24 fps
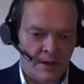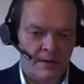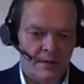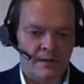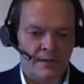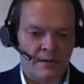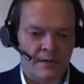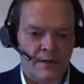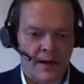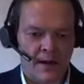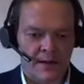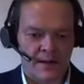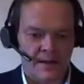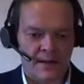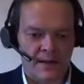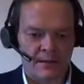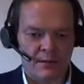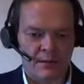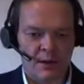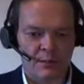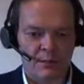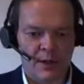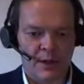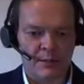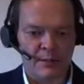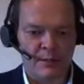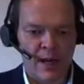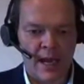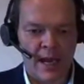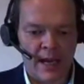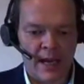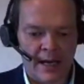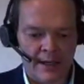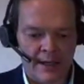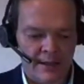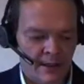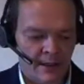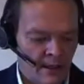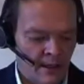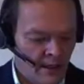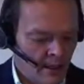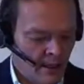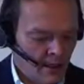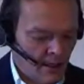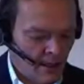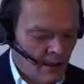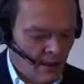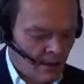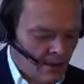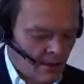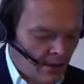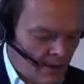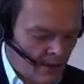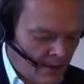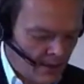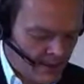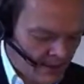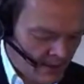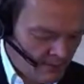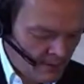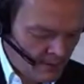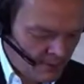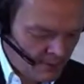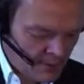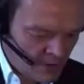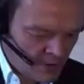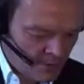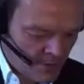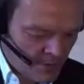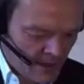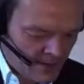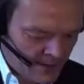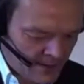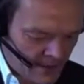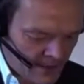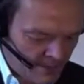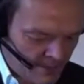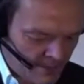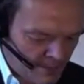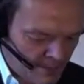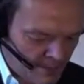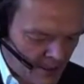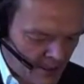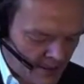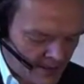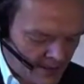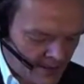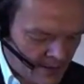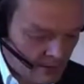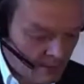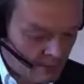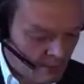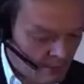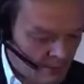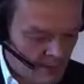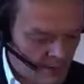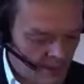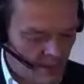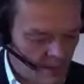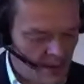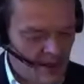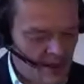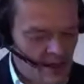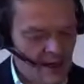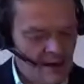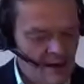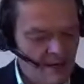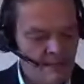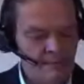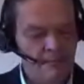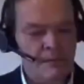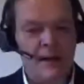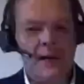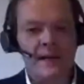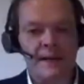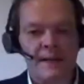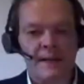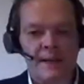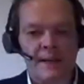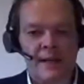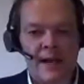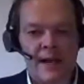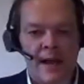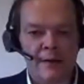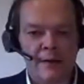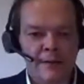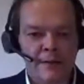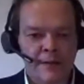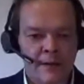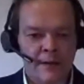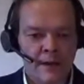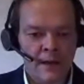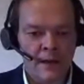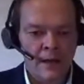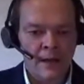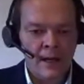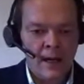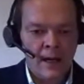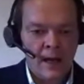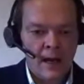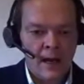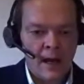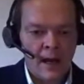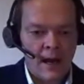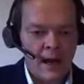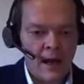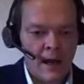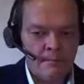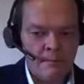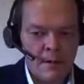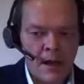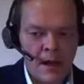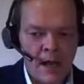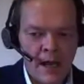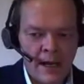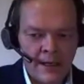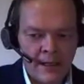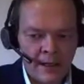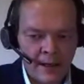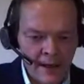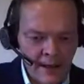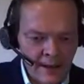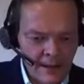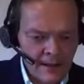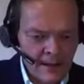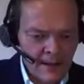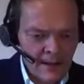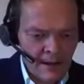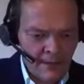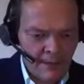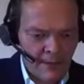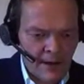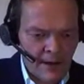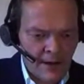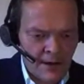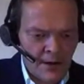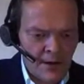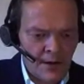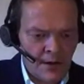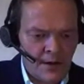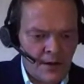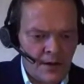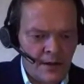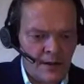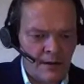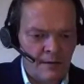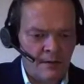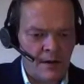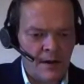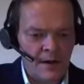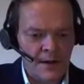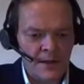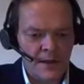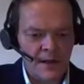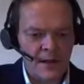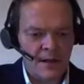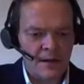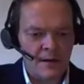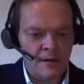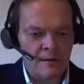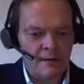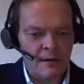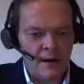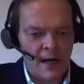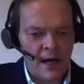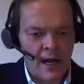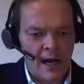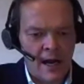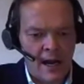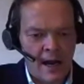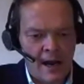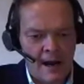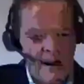huge advances will be made. Colleagues, I think we've got about 8 minutes left. I'd like, if I could, to ask you